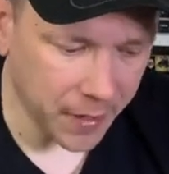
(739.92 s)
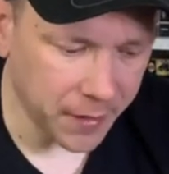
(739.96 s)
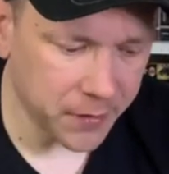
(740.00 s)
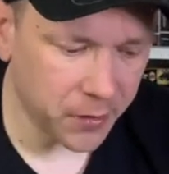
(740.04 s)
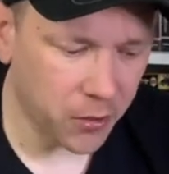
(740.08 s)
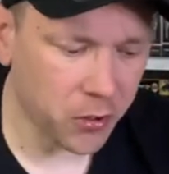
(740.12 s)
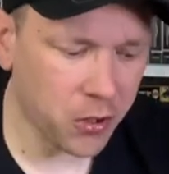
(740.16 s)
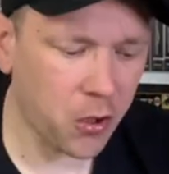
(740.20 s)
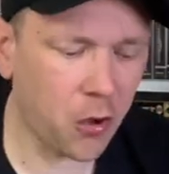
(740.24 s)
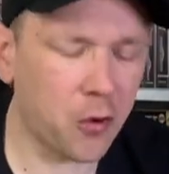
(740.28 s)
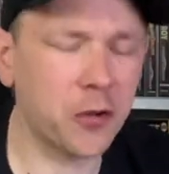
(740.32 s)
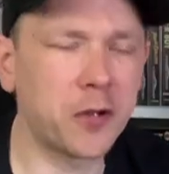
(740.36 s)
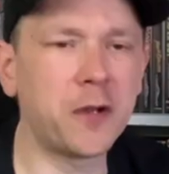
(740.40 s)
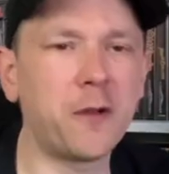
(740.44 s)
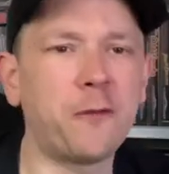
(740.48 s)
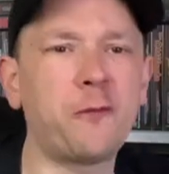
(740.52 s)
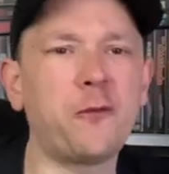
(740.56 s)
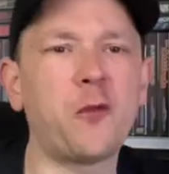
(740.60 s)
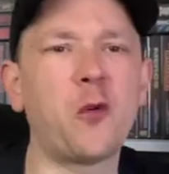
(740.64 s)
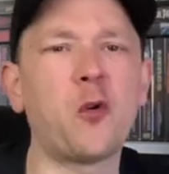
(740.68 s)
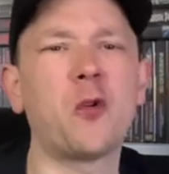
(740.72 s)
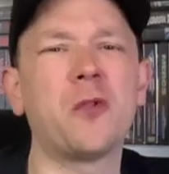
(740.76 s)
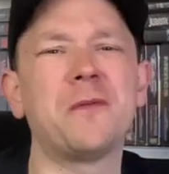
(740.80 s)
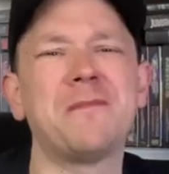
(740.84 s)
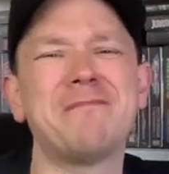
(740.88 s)
and I kind of
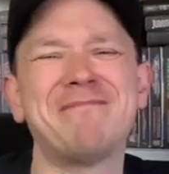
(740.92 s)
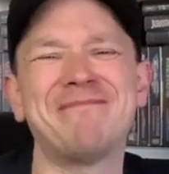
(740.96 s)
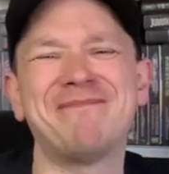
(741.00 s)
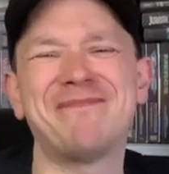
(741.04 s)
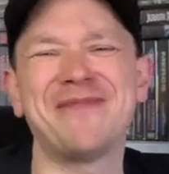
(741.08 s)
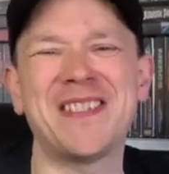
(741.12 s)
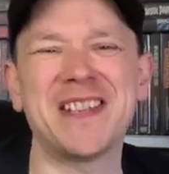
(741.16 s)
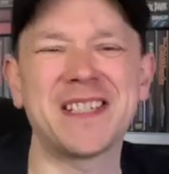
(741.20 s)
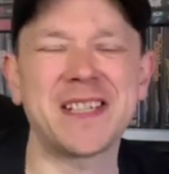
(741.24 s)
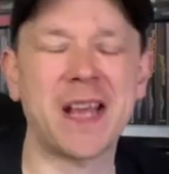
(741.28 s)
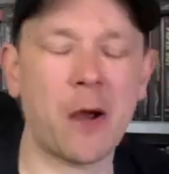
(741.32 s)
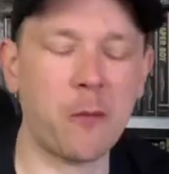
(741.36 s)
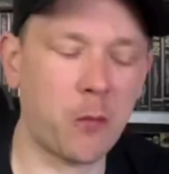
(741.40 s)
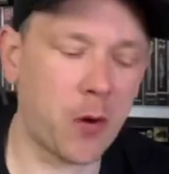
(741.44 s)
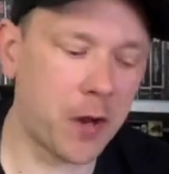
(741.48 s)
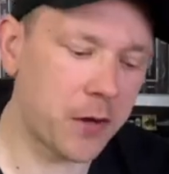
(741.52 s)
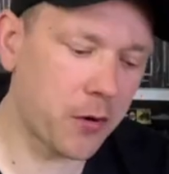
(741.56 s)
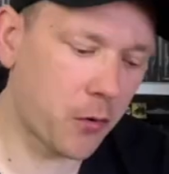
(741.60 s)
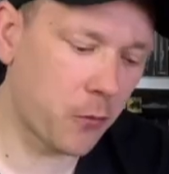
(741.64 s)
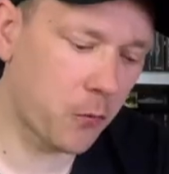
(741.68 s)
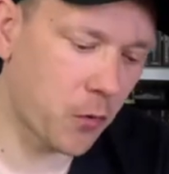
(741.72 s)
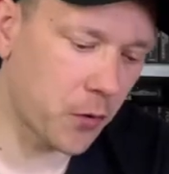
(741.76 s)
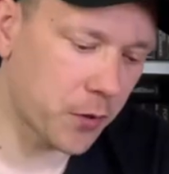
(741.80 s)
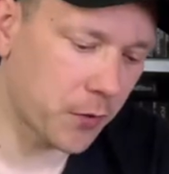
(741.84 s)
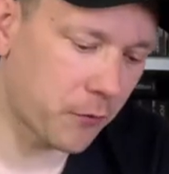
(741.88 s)
thought, mm, is that one
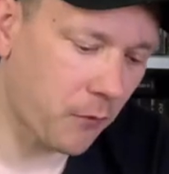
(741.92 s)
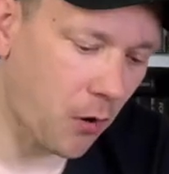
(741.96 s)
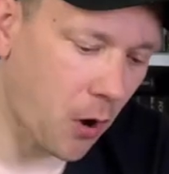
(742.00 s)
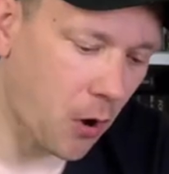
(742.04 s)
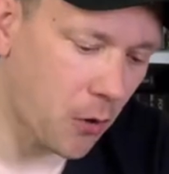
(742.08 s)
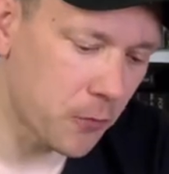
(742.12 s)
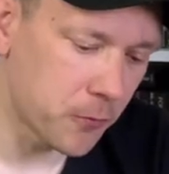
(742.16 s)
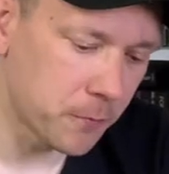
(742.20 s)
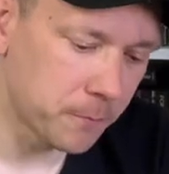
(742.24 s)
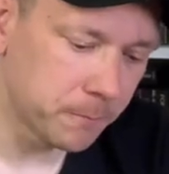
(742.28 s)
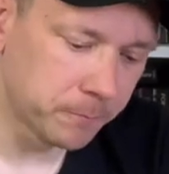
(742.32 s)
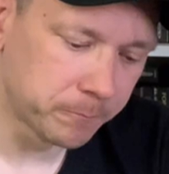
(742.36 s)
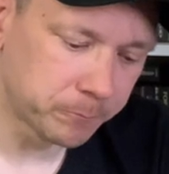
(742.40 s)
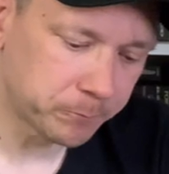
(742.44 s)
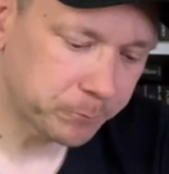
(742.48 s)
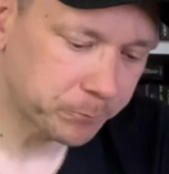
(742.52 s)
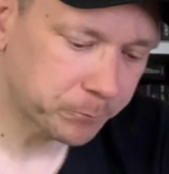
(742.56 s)
I want to own?